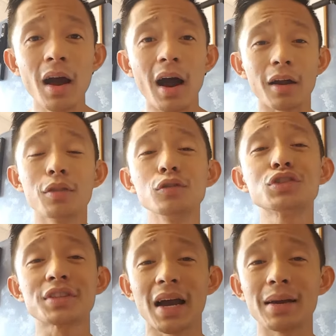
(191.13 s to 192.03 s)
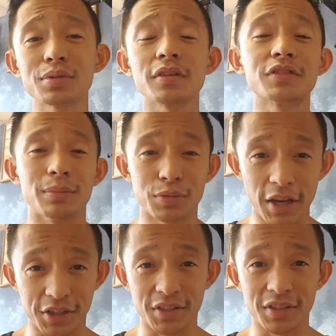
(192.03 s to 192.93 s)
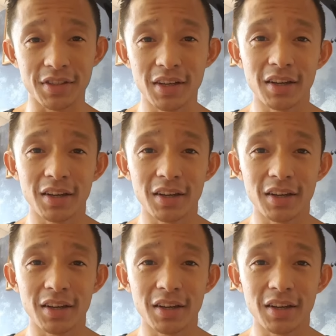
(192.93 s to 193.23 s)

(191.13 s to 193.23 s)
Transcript: are those times of temptations.